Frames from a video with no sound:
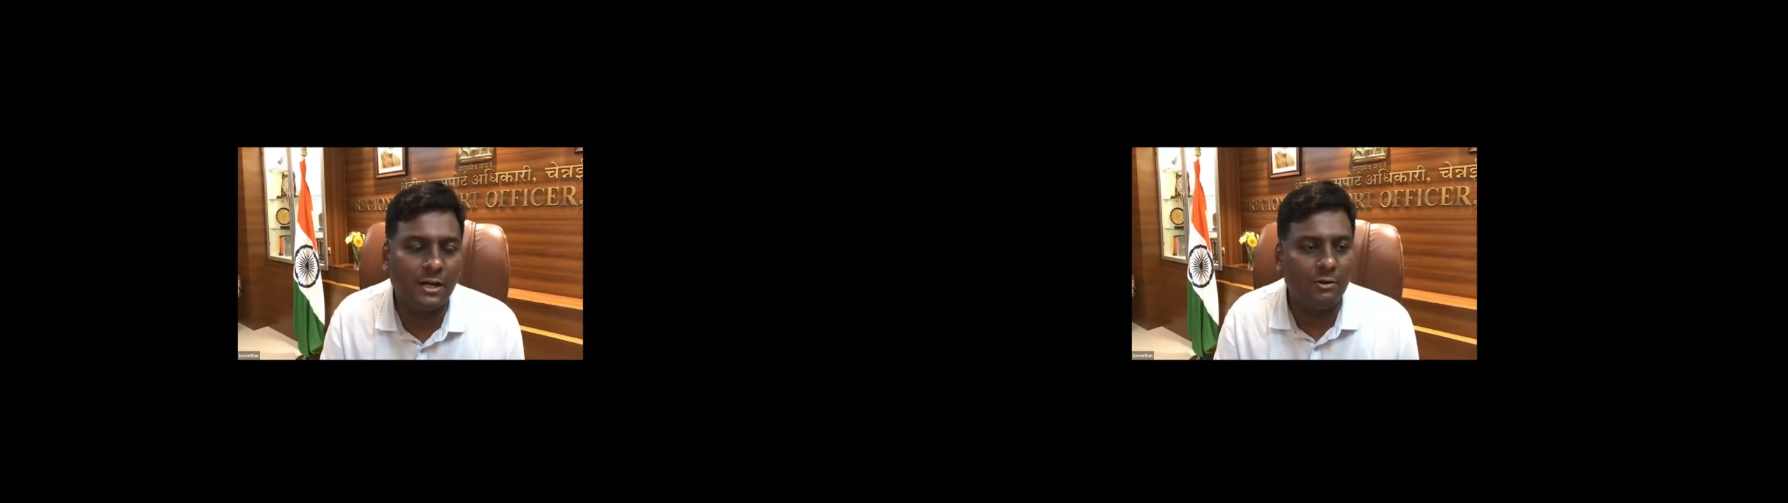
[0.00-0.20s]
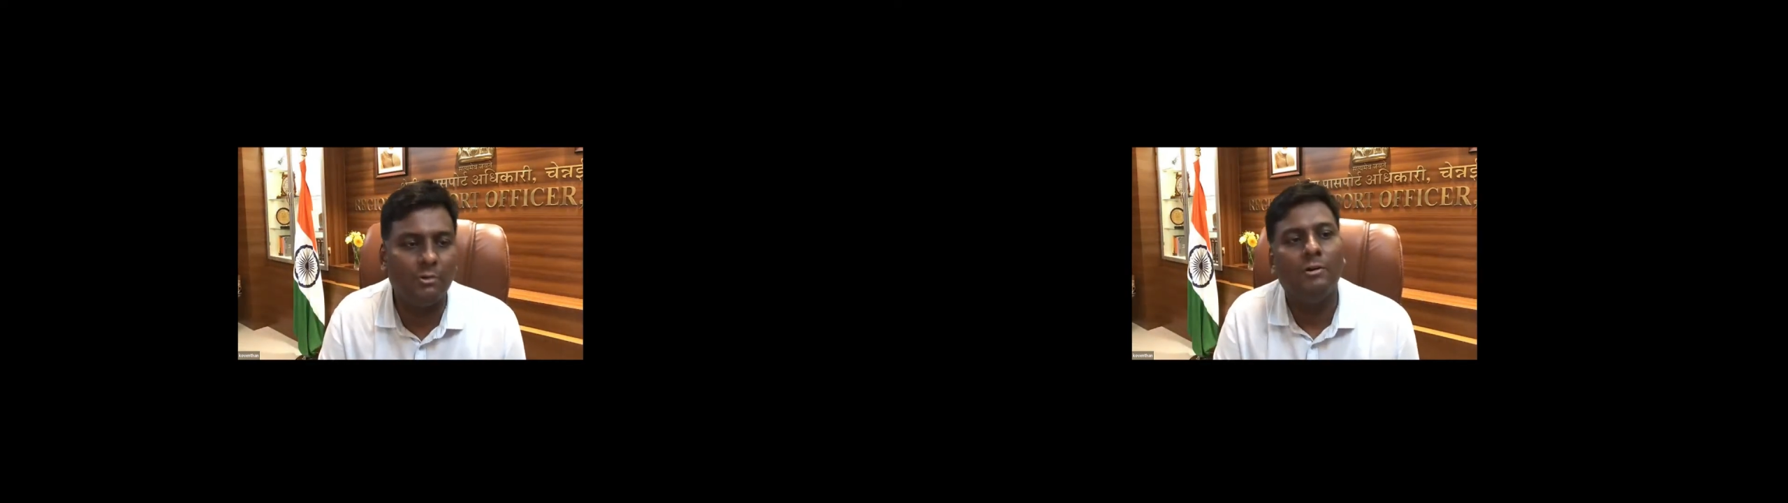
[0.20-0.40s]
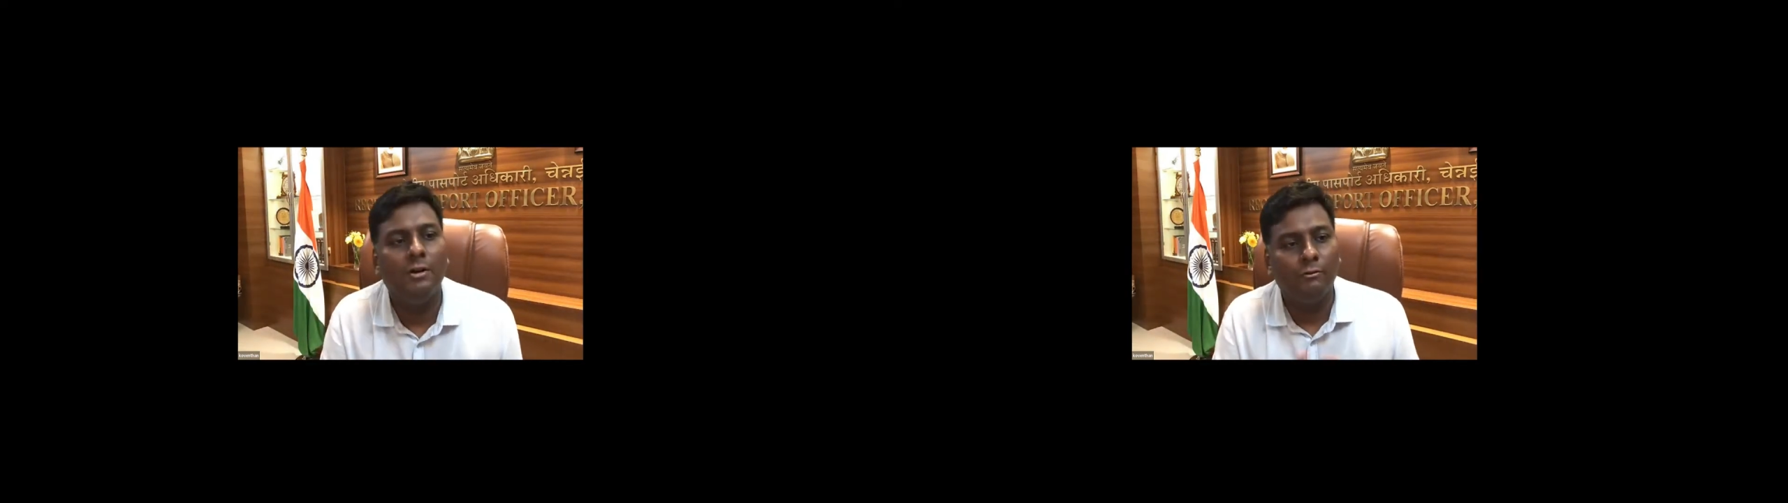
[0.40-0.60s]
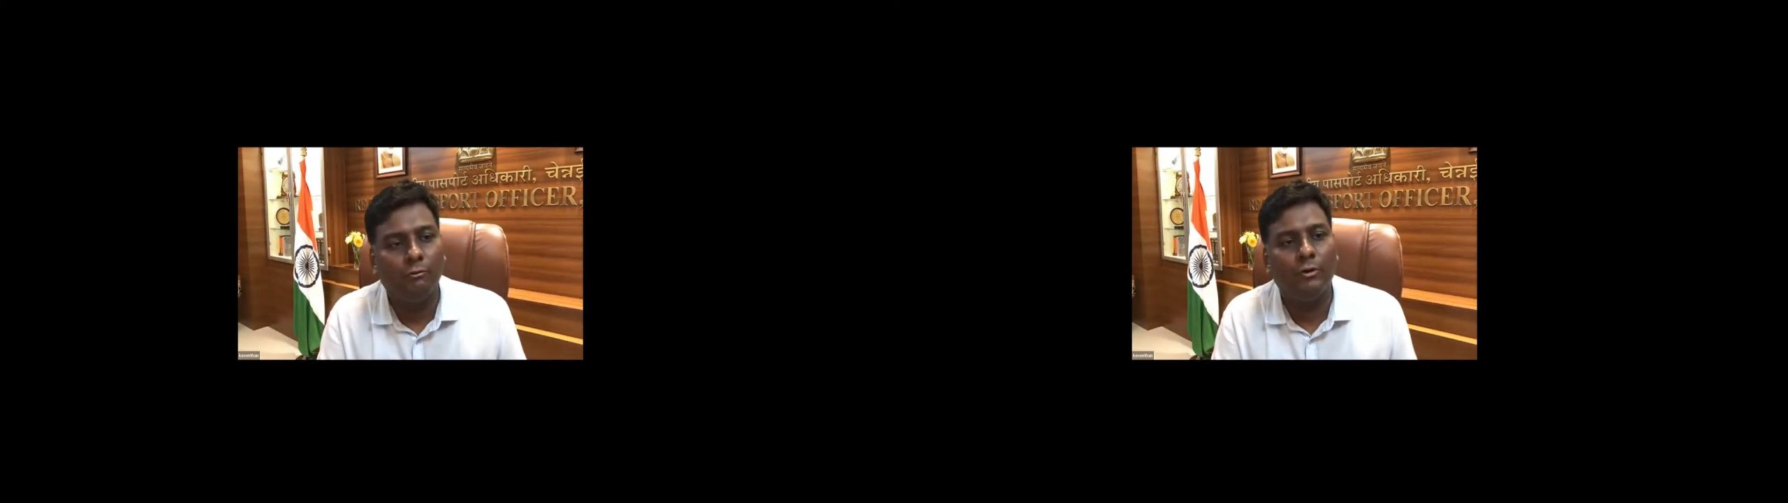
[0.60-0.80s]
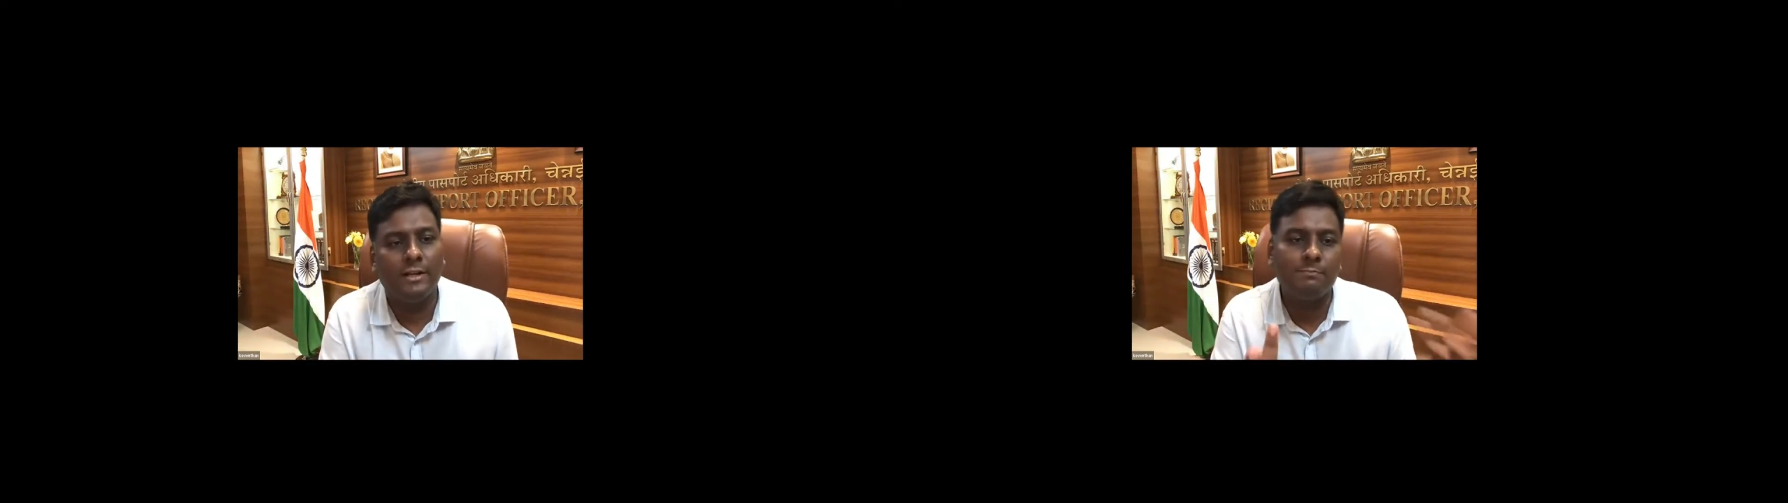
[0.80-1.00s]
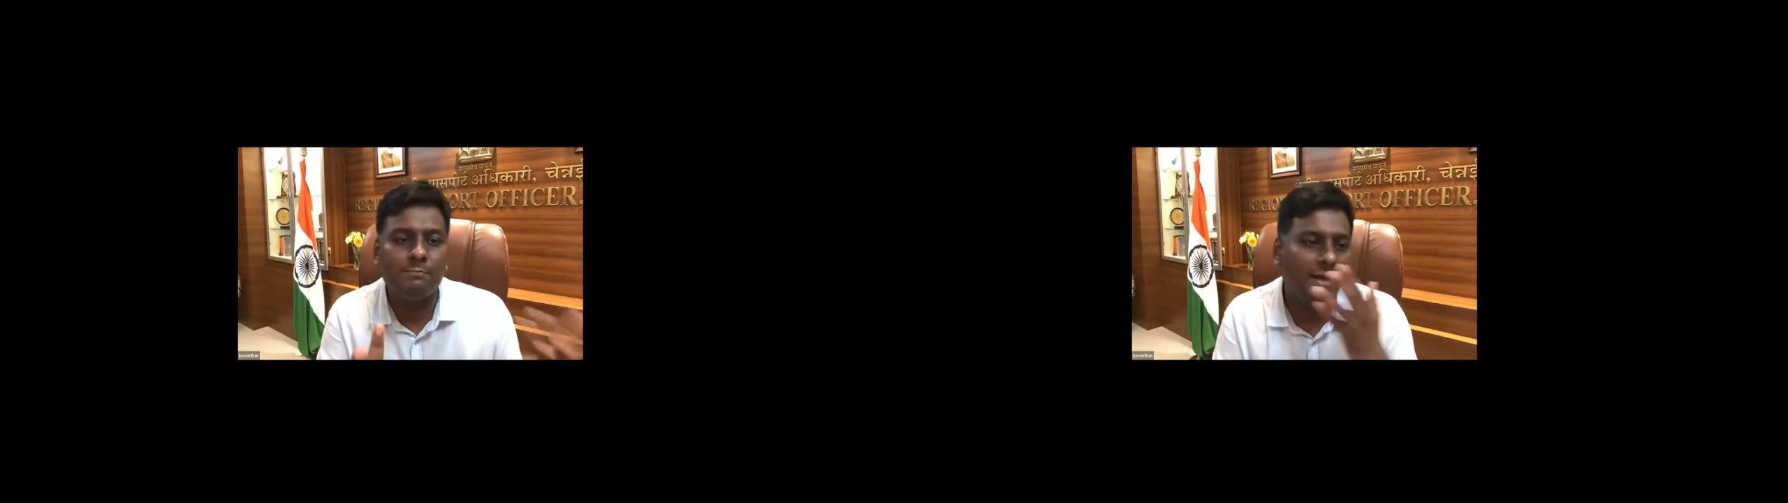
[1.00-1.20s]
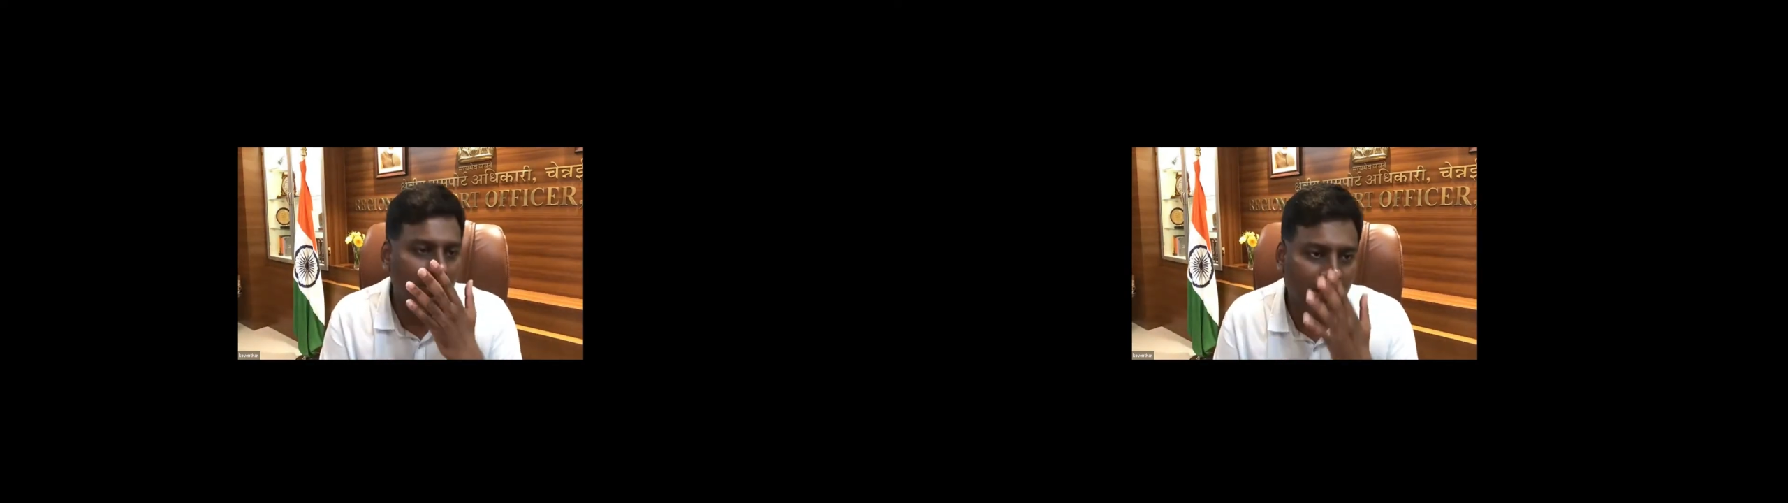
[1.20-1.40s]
I don't know, 4 tests per day you